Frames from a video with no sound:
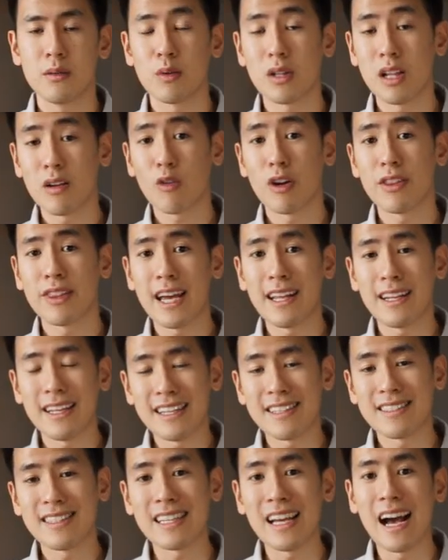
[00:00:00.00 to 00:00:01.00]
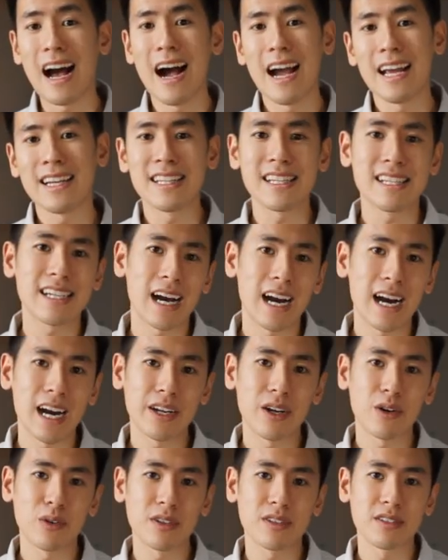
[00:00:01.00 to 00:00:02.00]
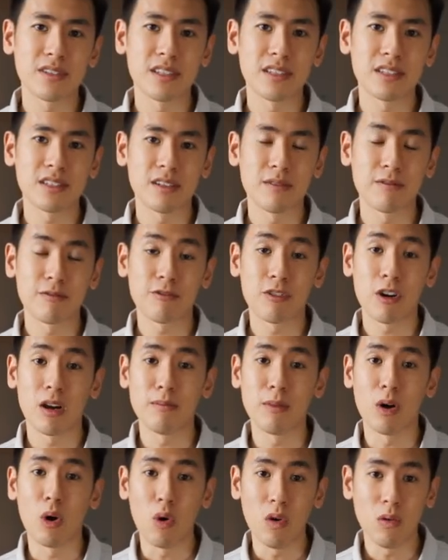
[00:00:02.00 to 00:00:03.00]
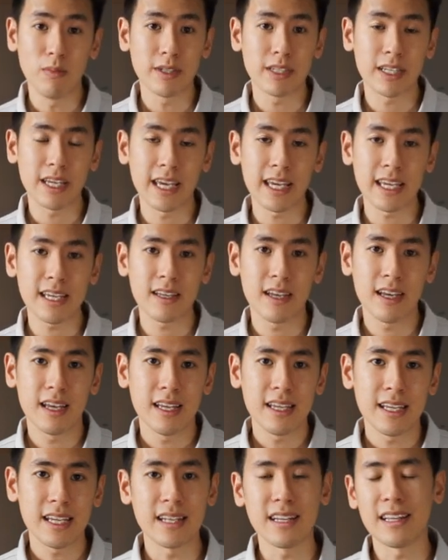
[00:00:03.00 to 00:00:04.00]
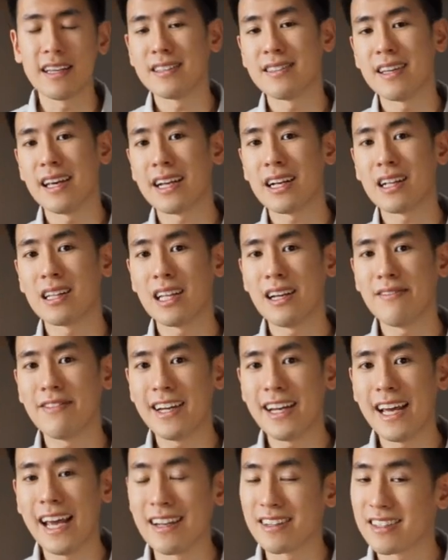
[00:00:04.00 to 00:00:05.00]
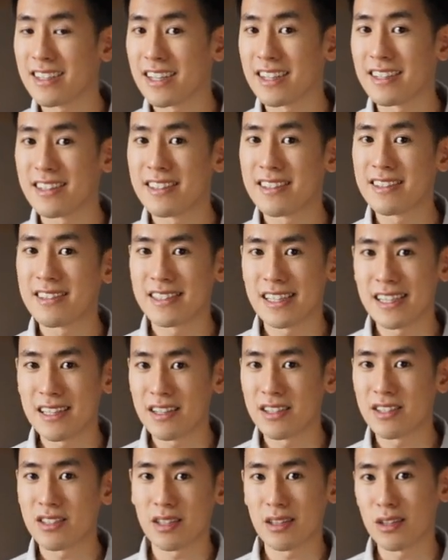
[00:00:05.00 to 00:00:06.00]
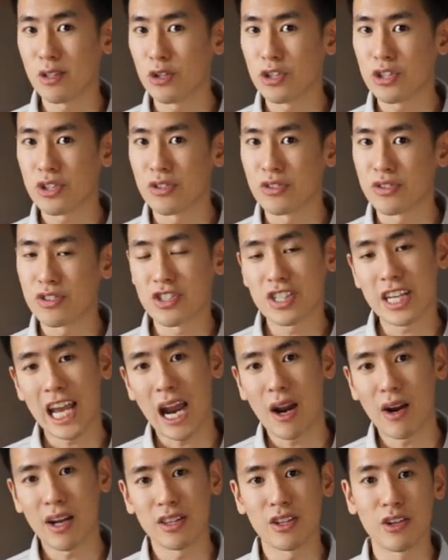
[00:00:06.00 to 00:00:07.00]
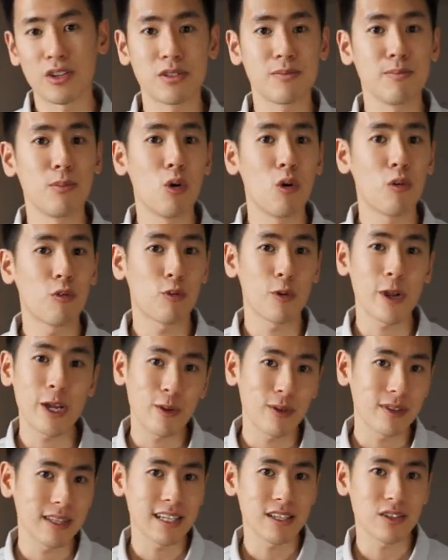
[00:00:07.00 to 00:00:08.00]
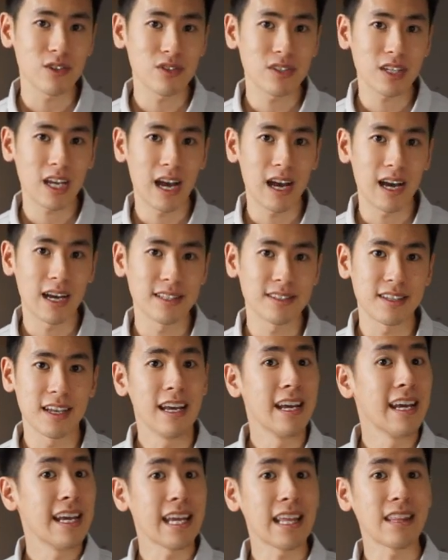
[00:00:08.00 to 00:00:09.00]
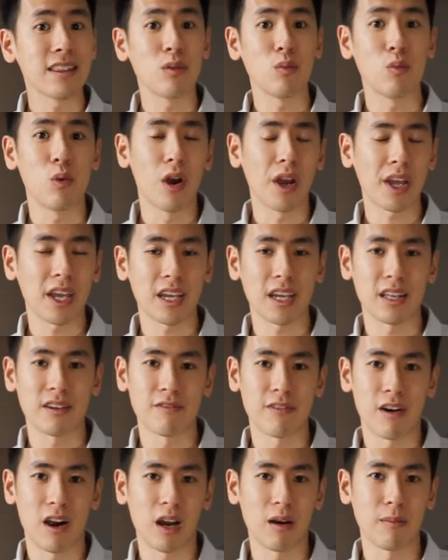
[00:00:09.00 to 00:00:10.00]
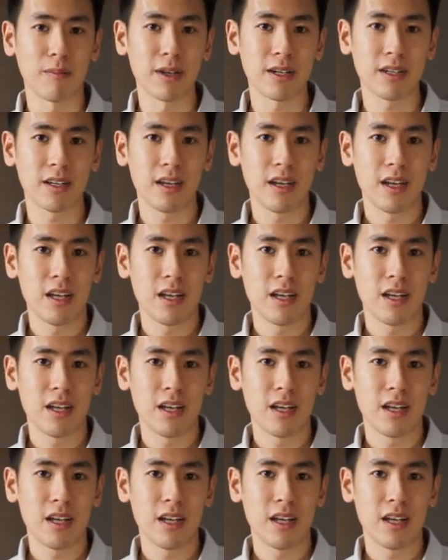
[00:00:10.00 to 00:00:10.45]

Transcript: Well everyone, that is the I D card holder system from OrbitKey. It is a clever and considered solution to carry those more frequently used cards in the working environment.